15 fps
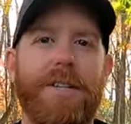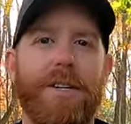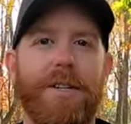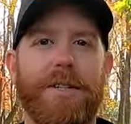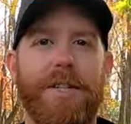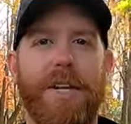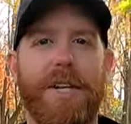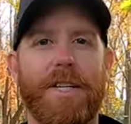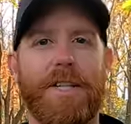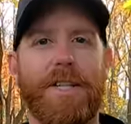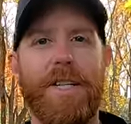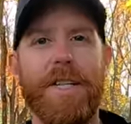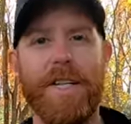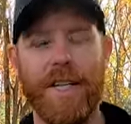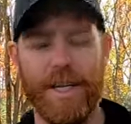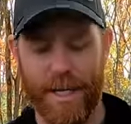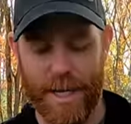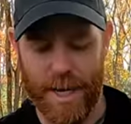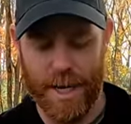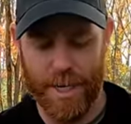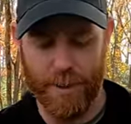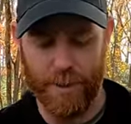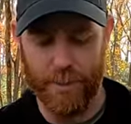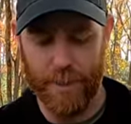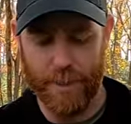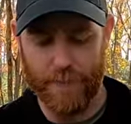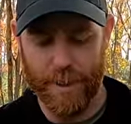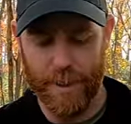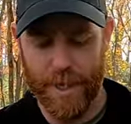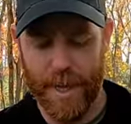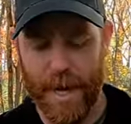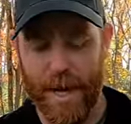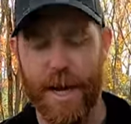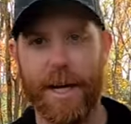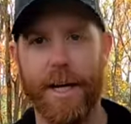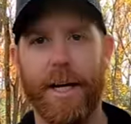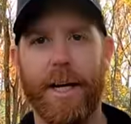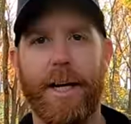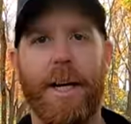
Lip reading: There is a seating and crimping die.